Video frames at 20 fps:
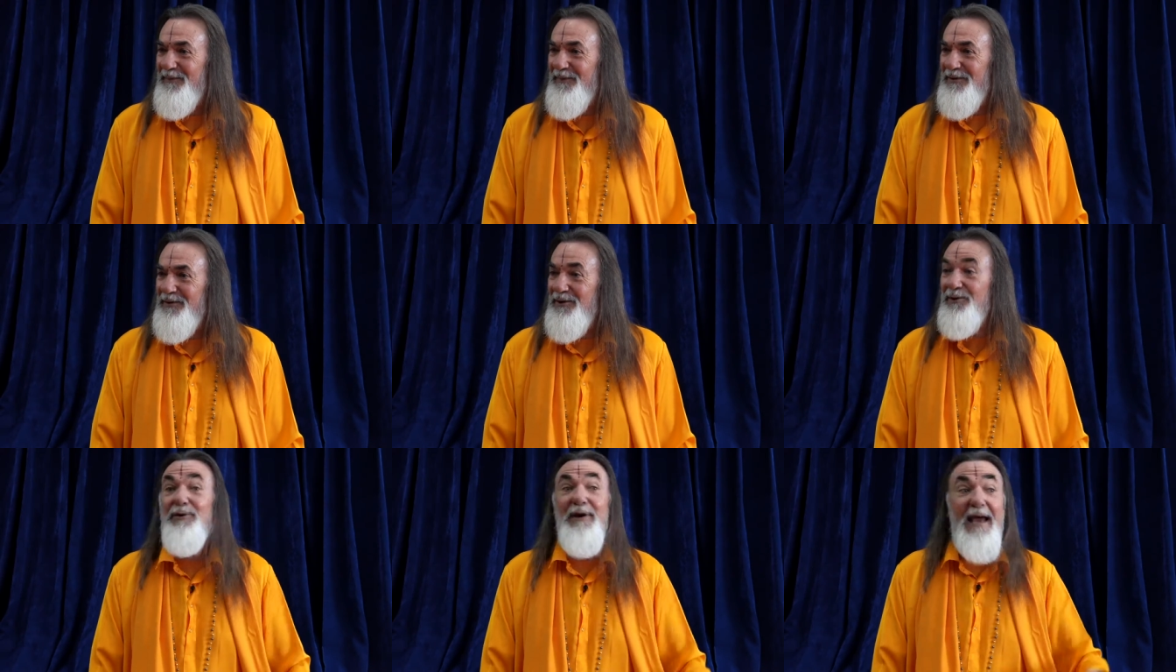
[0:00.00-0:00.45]

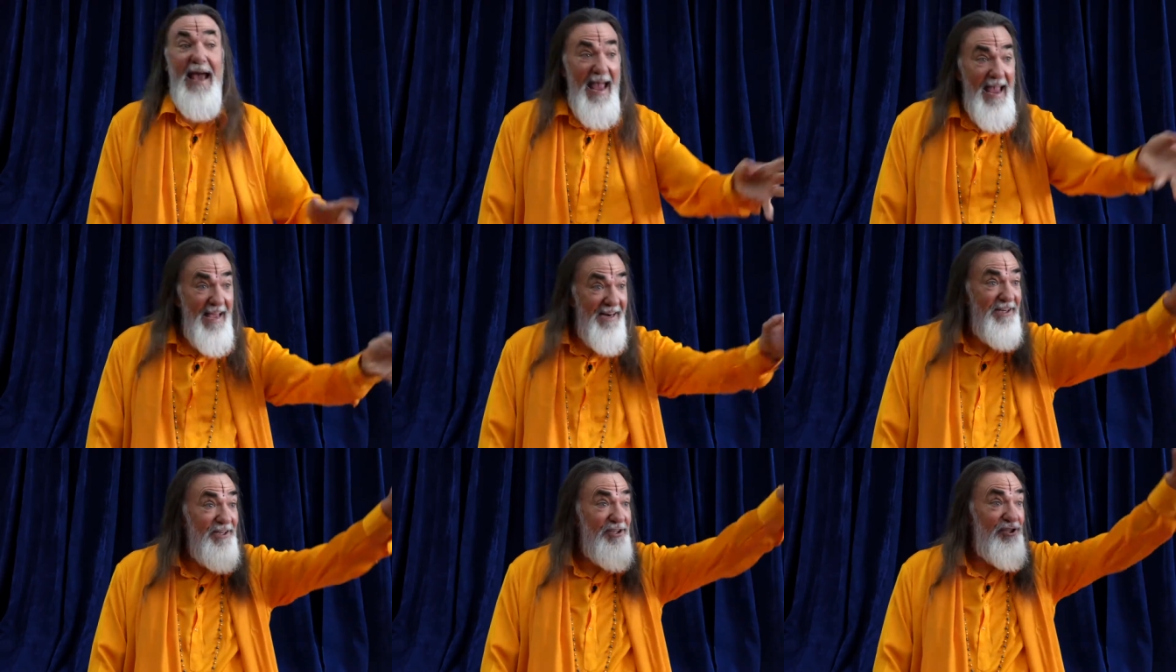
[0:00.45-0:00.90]
you
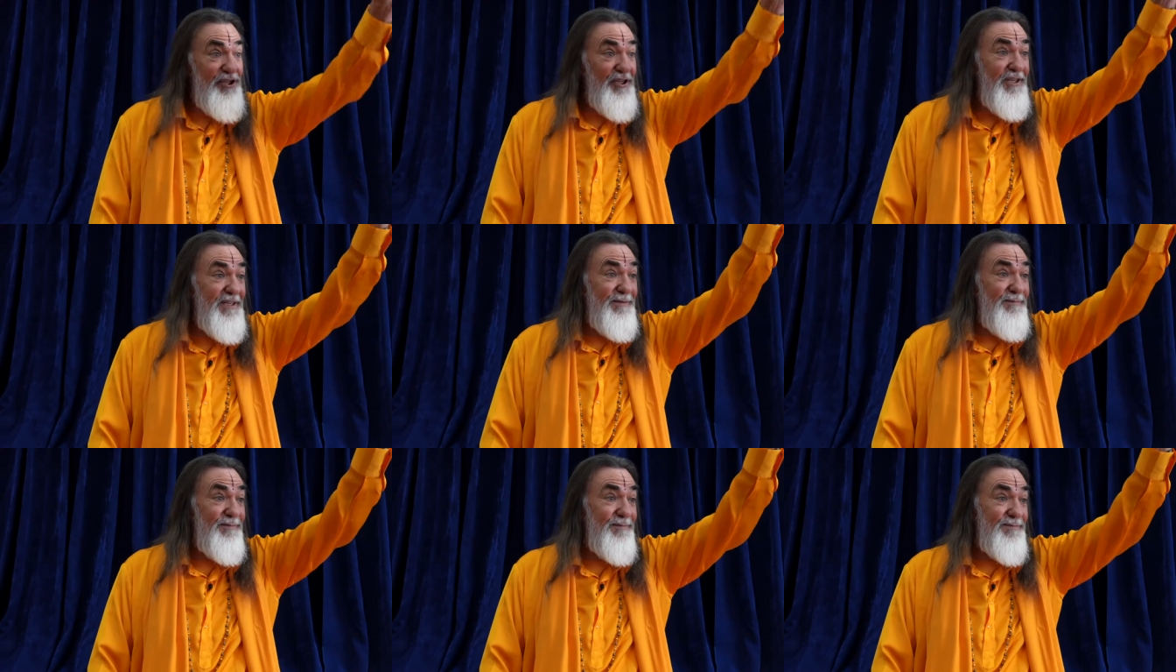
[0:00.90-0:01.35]
can
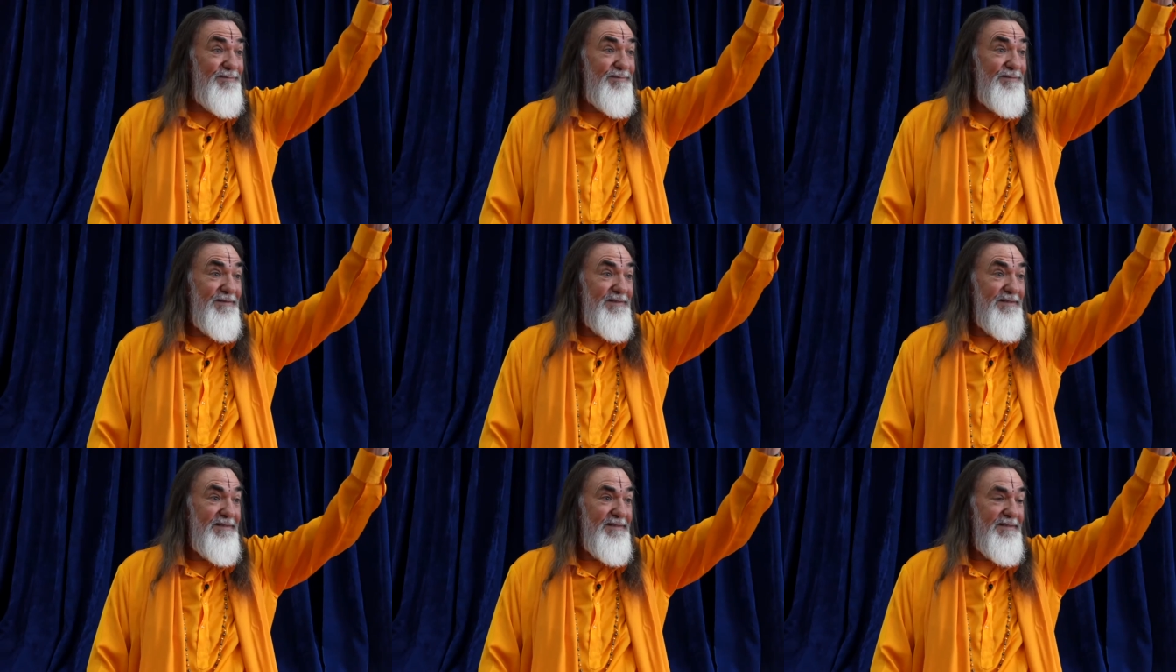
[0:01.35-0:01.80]
achieve,
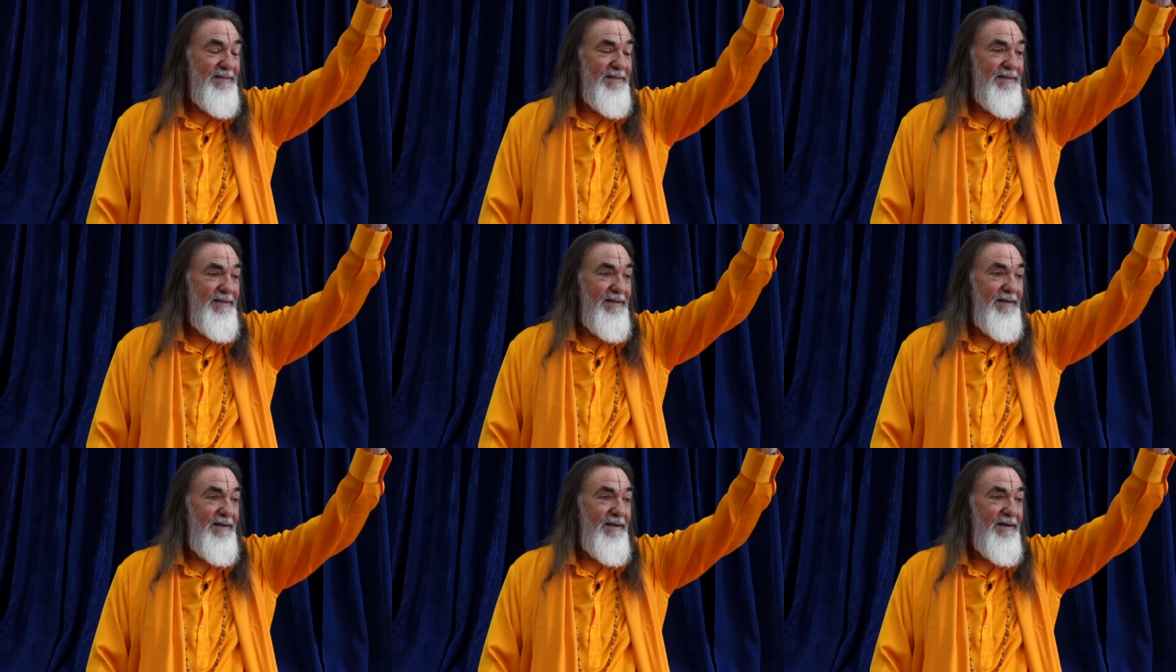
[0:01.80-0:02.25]

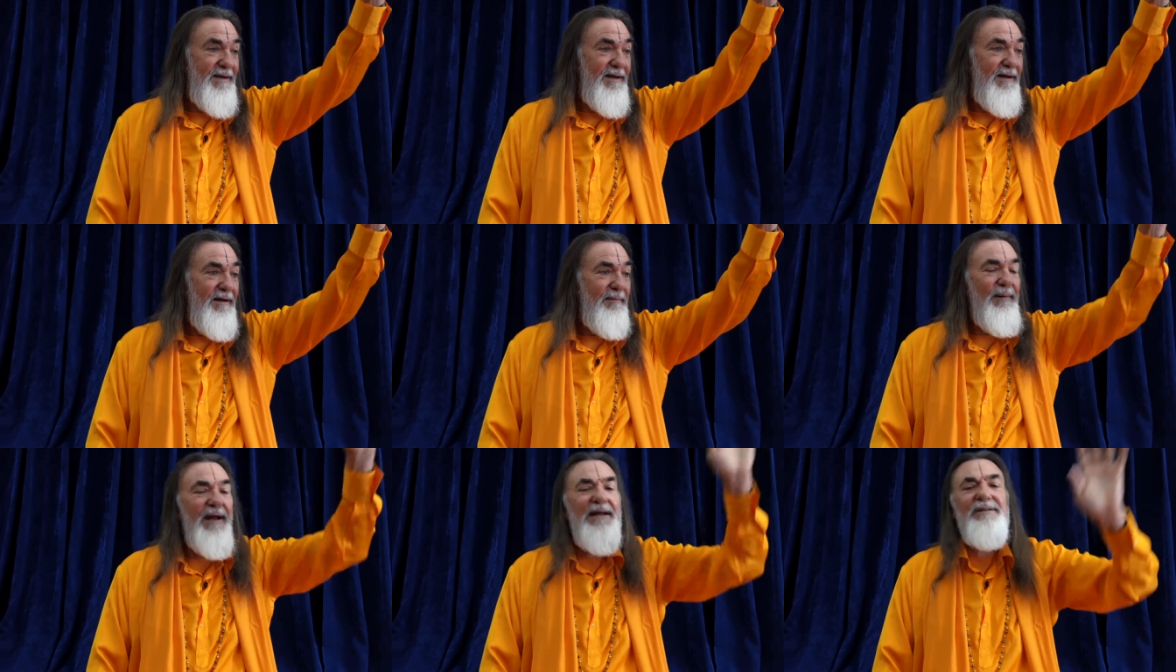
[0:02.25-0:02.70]

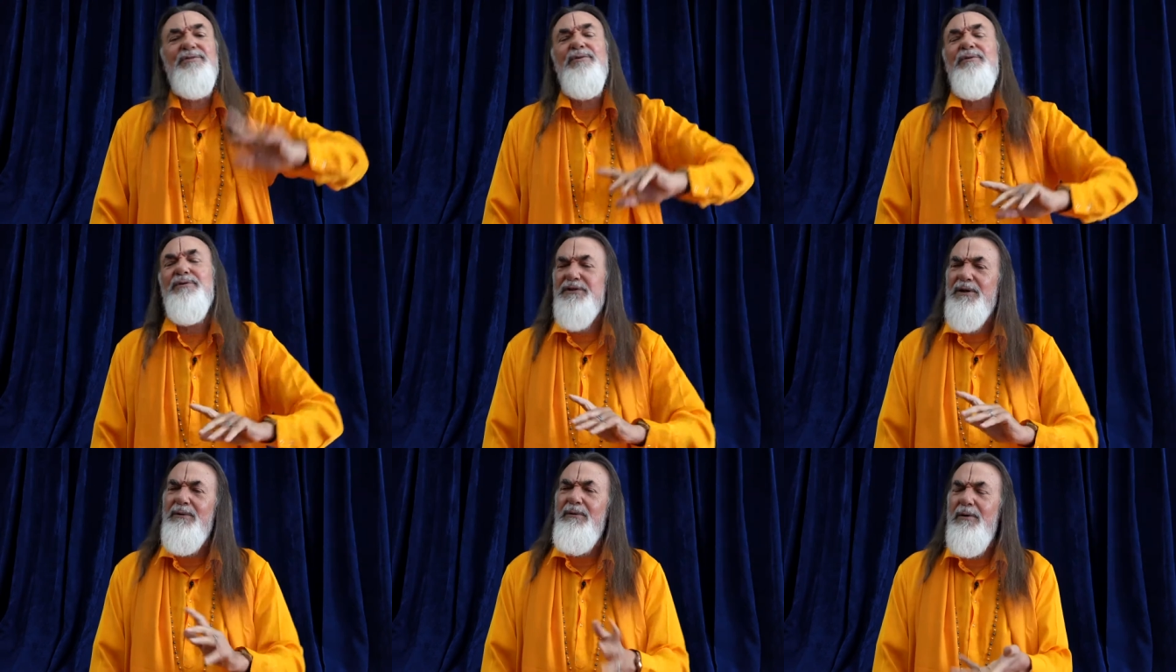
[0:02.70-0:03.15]
but it's
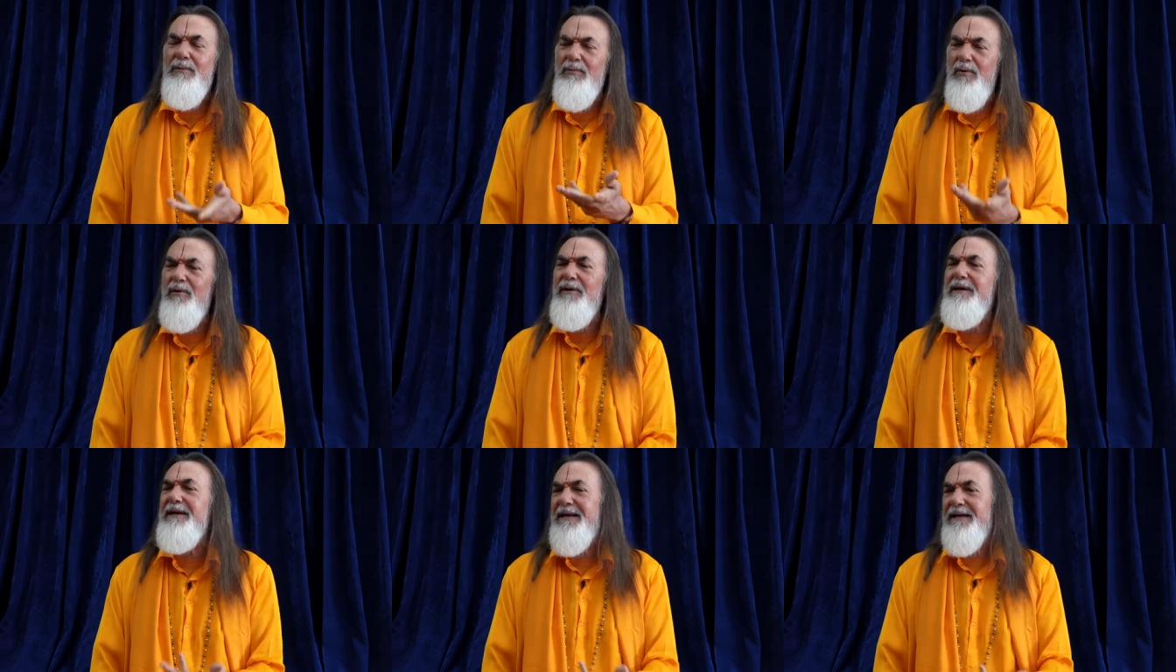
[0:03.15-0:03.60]
also a
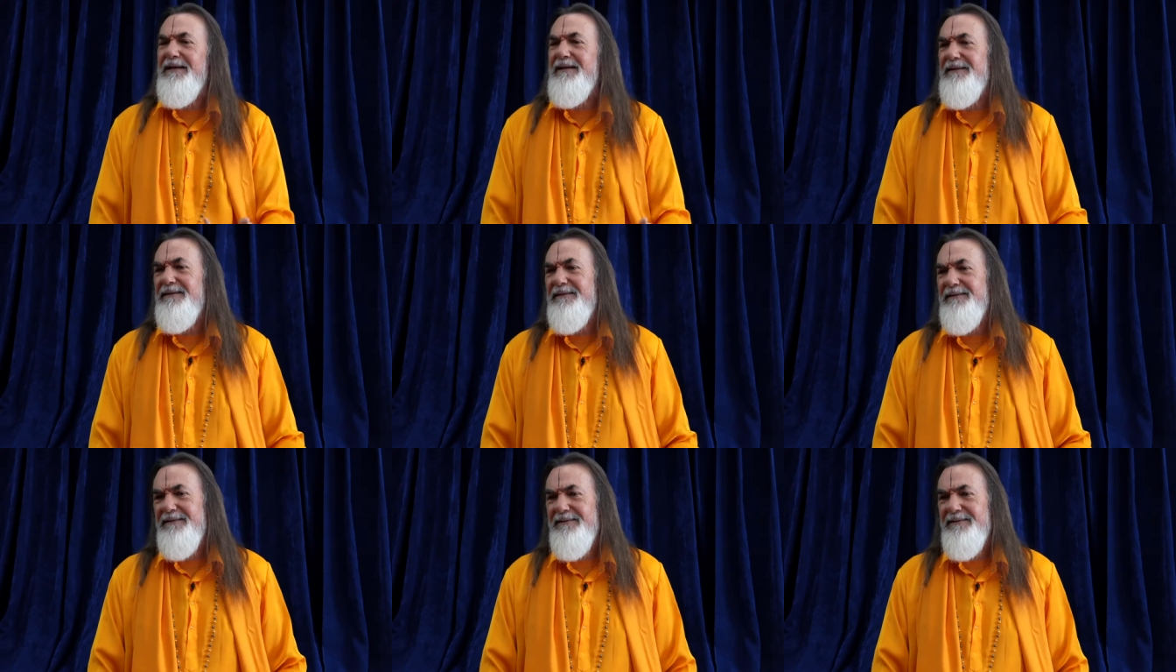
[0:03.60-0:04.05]
warning